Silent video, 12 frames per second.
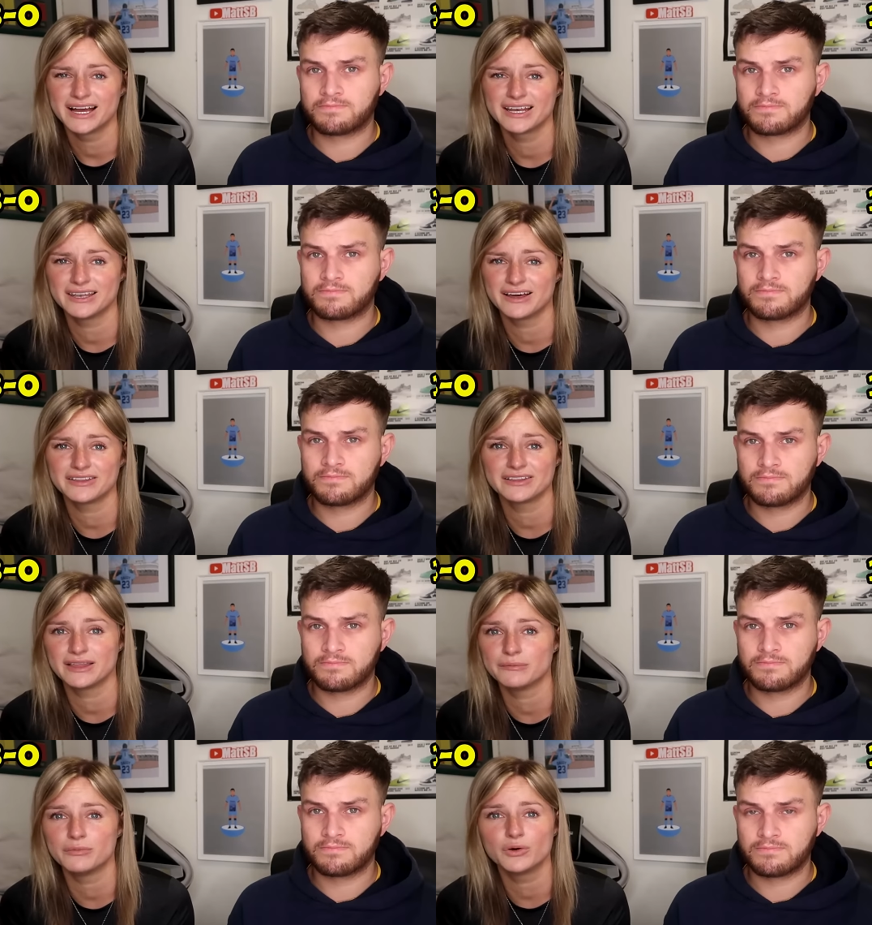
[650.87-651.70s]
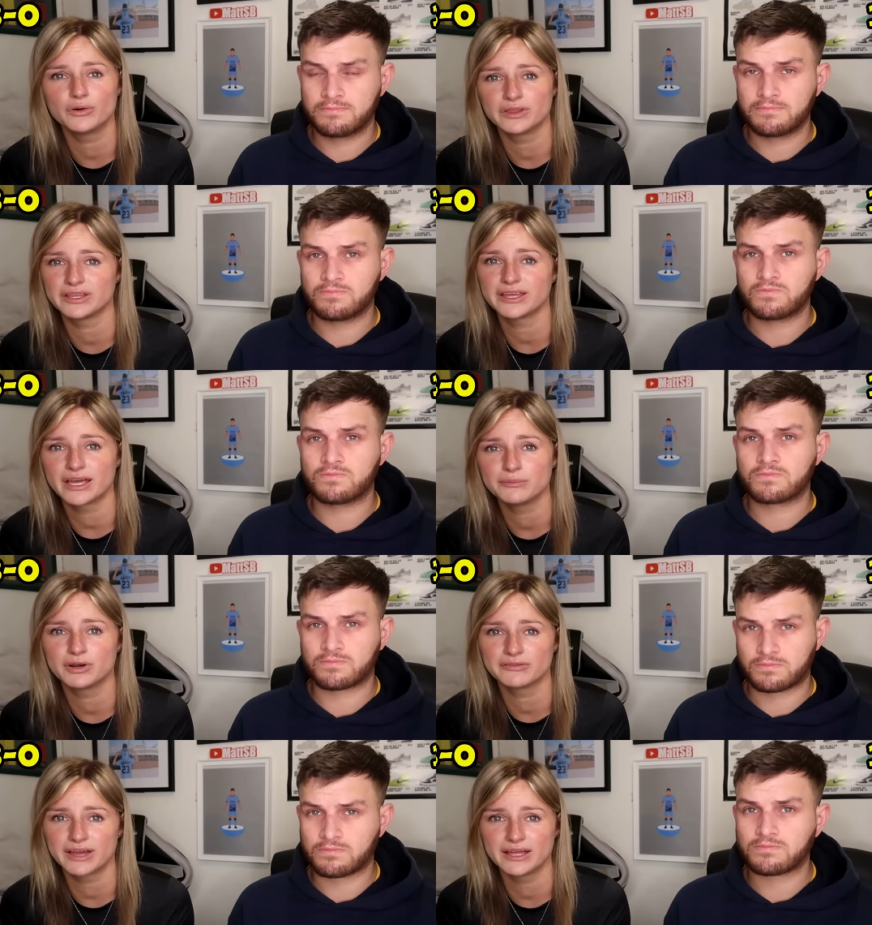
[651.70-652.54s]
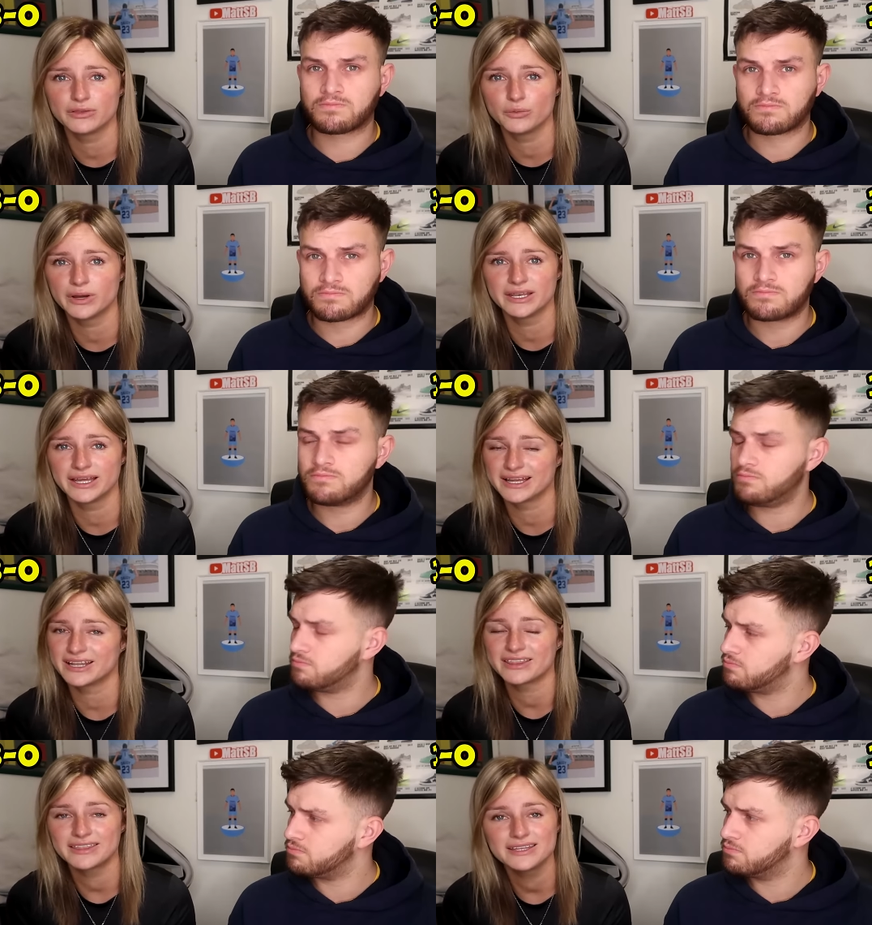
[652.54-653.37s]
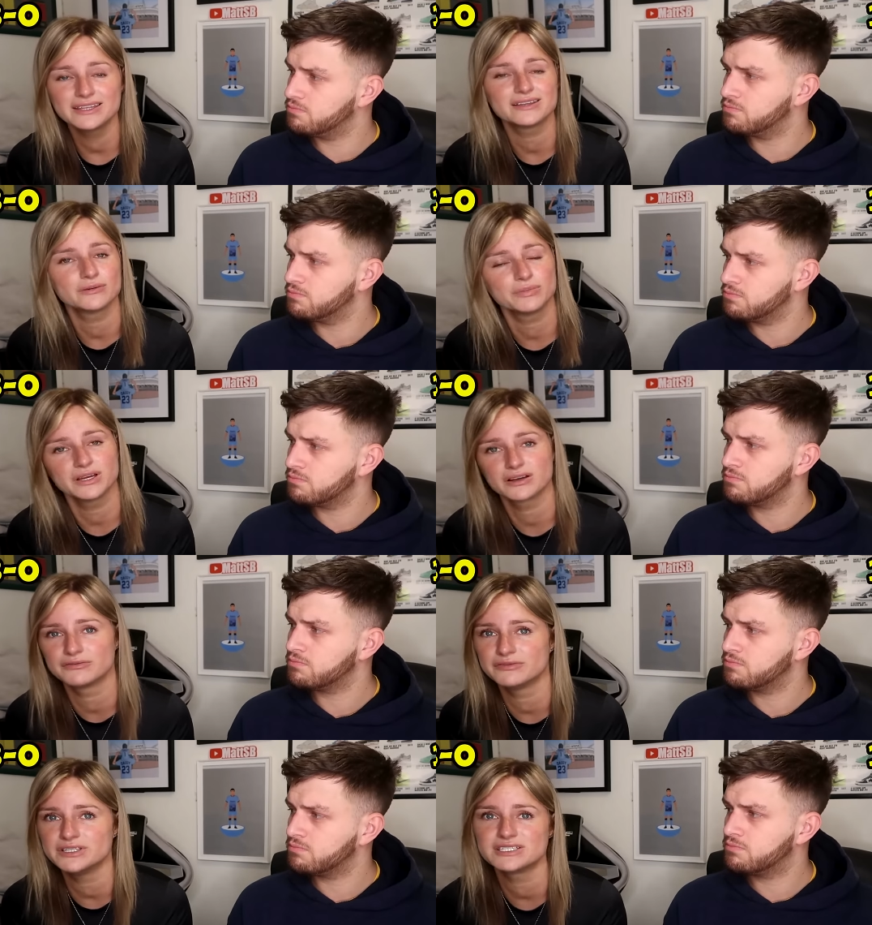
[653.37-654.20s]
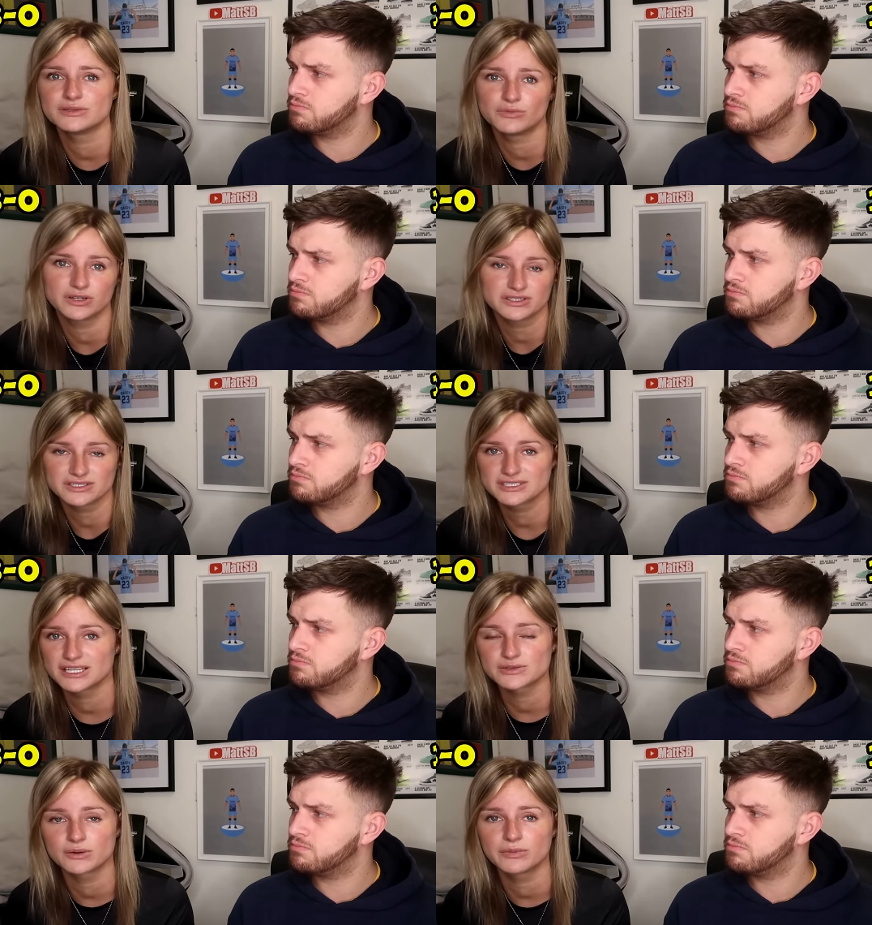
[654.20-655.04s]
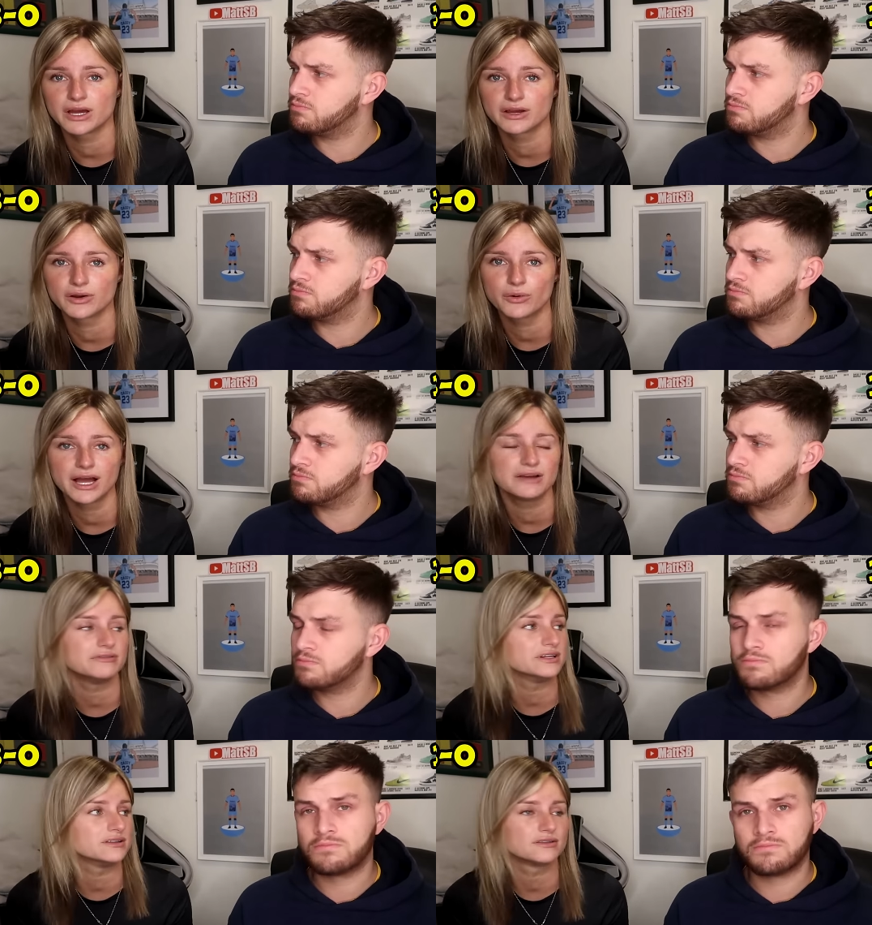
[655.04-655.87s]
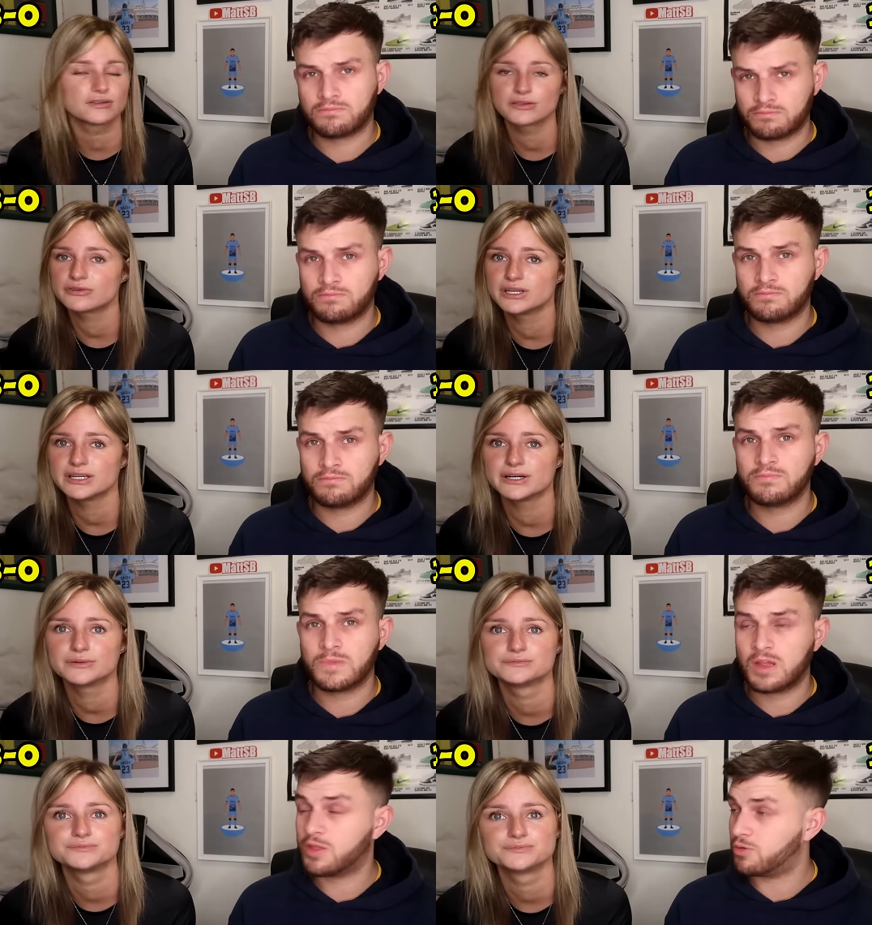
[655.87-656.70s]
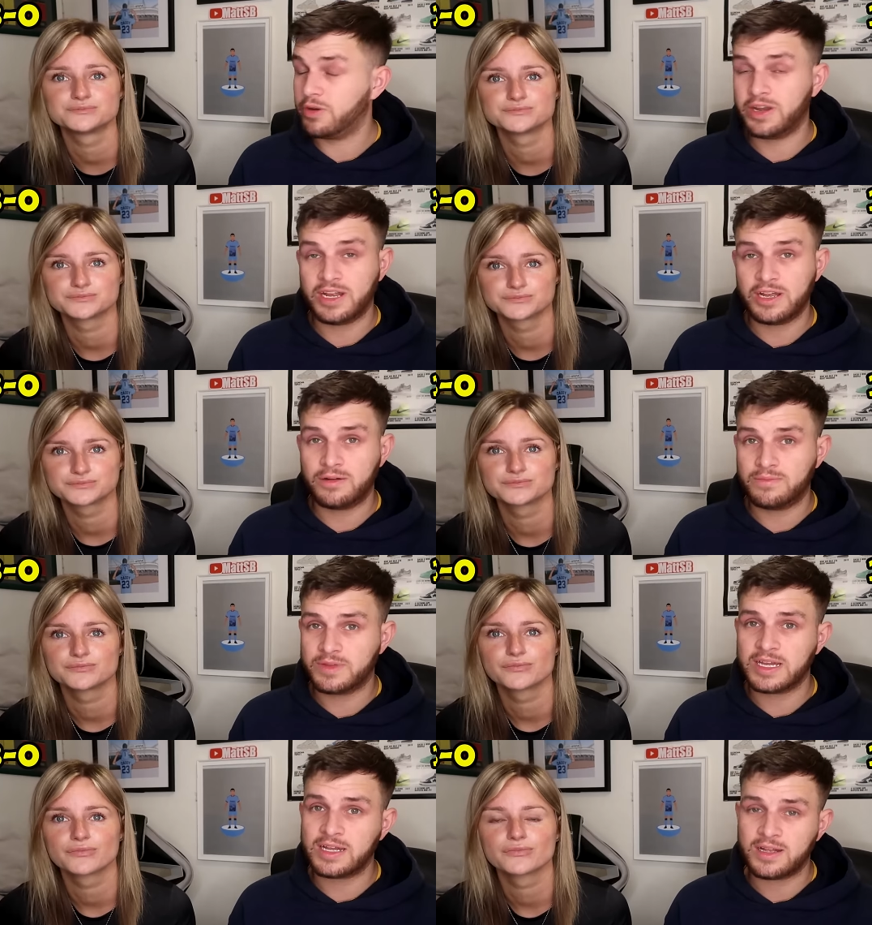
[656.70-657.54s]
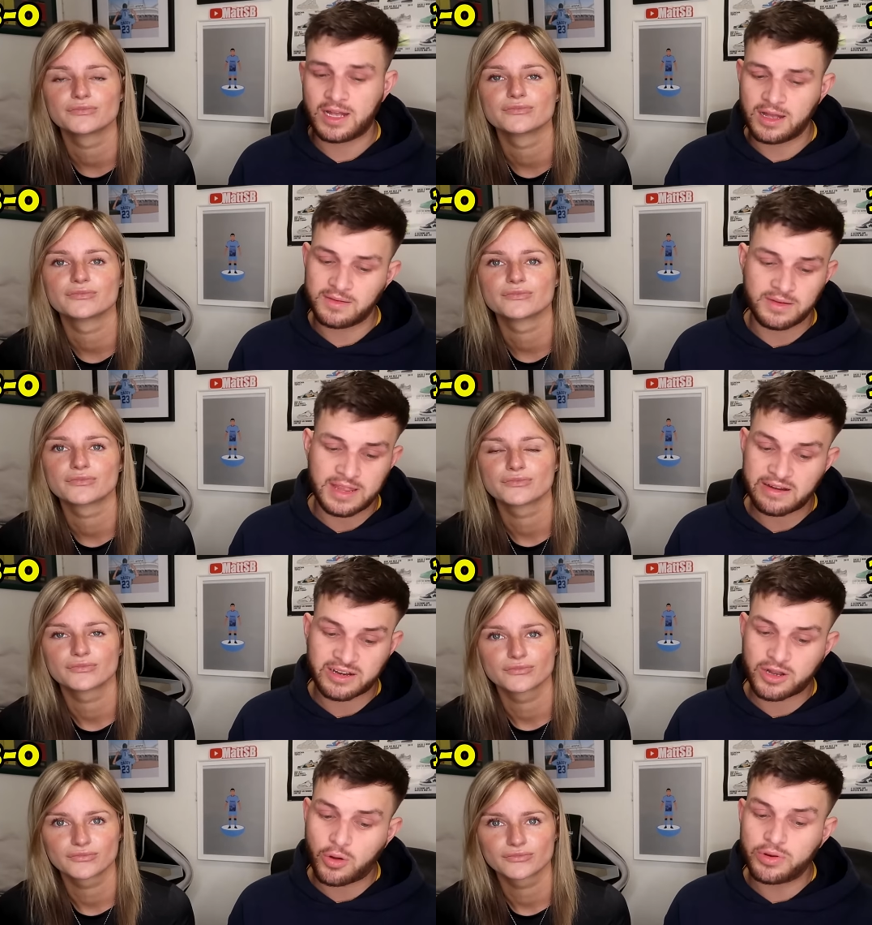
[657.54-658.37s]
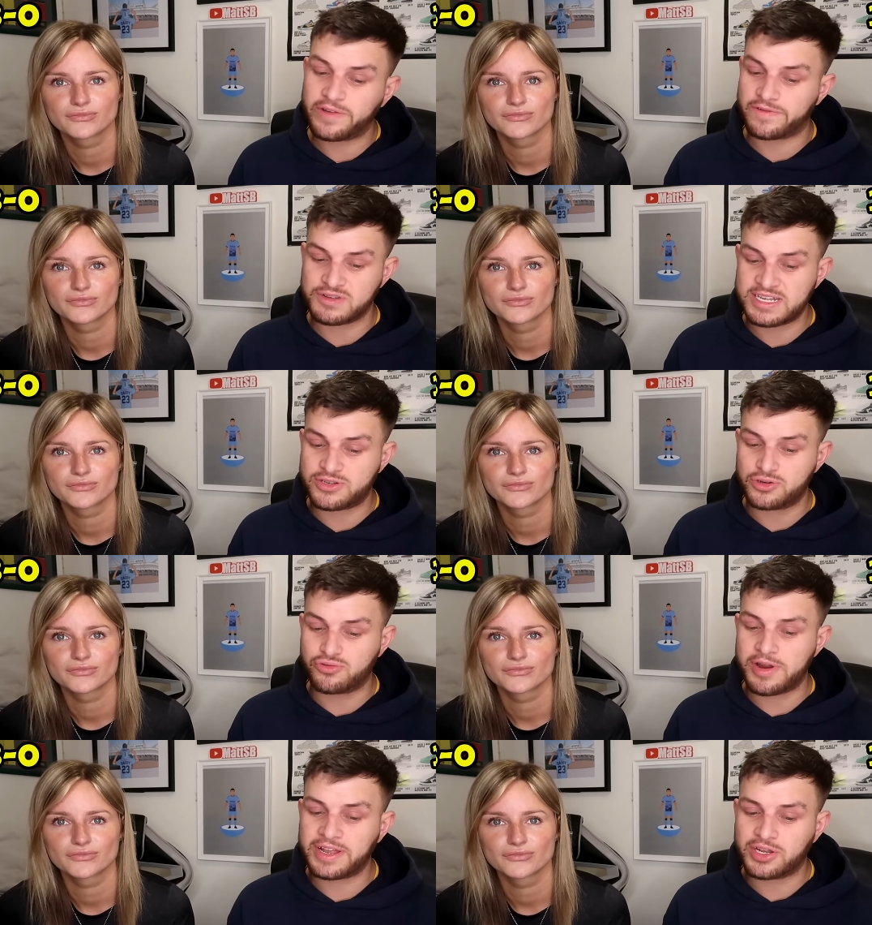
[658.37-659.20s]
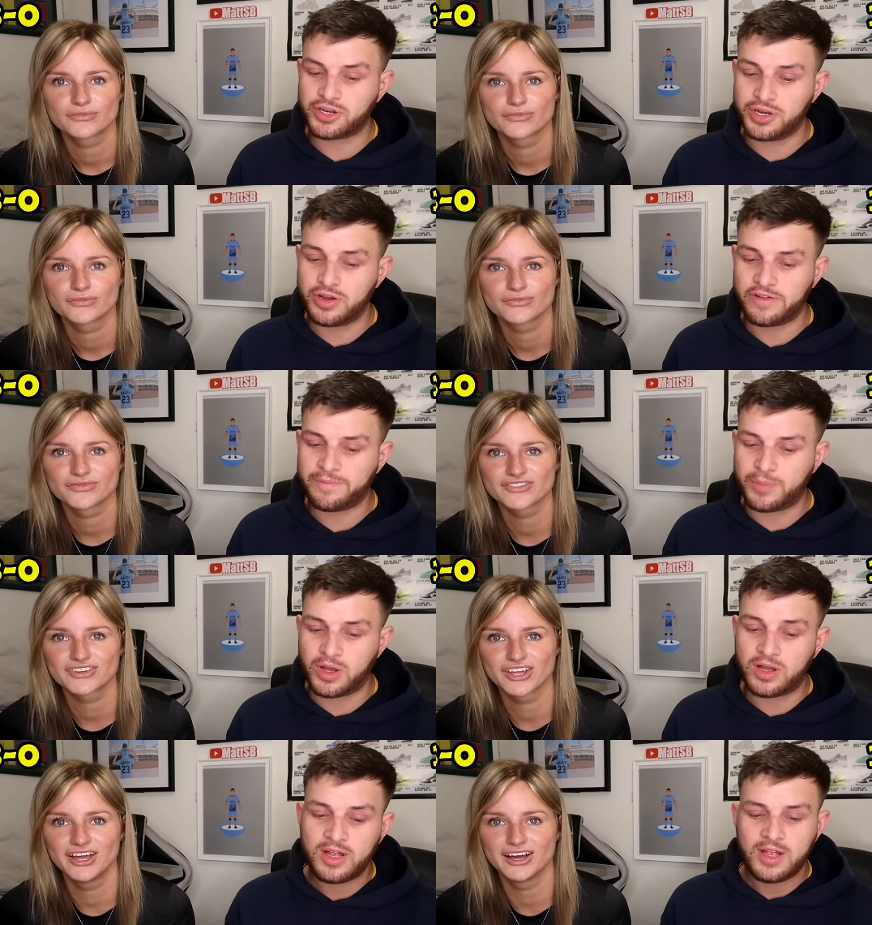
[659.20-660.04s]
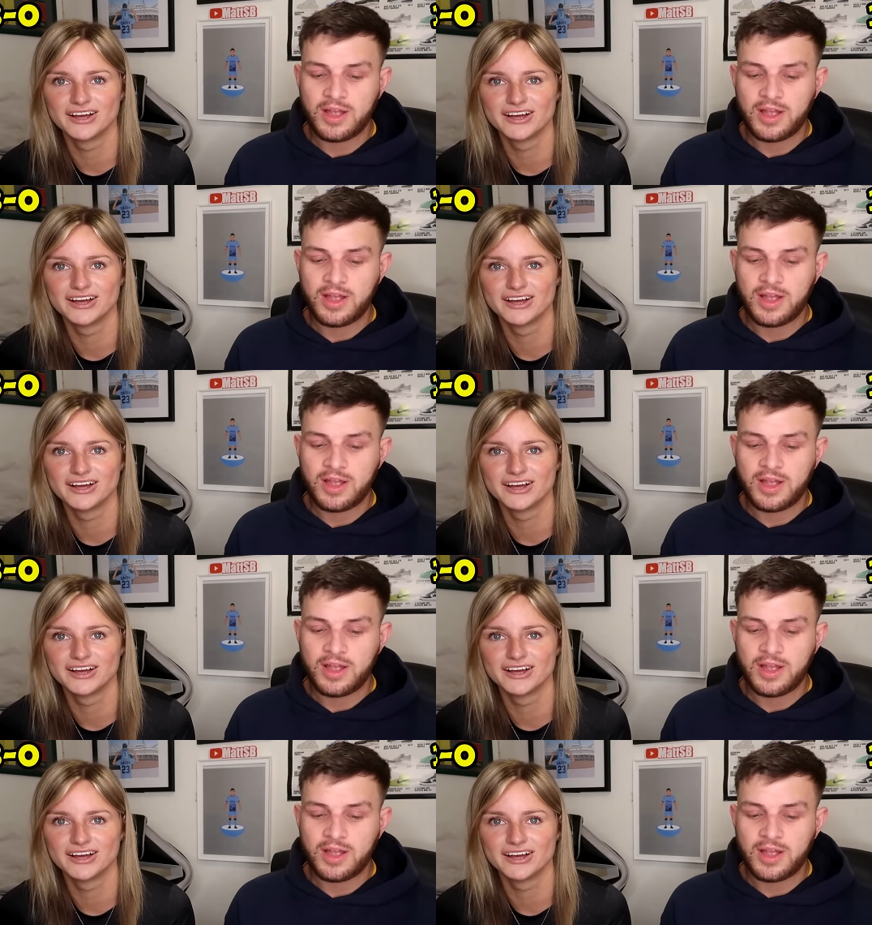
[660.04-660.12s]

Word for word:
Speaker 1: and I think they're more than capable of getting the win, and I think it could be a convincing one. So that's why I'm going quite heavy. 3-0.
Speaker 2: 3-0, yeah. And their goal difference is already good enough, but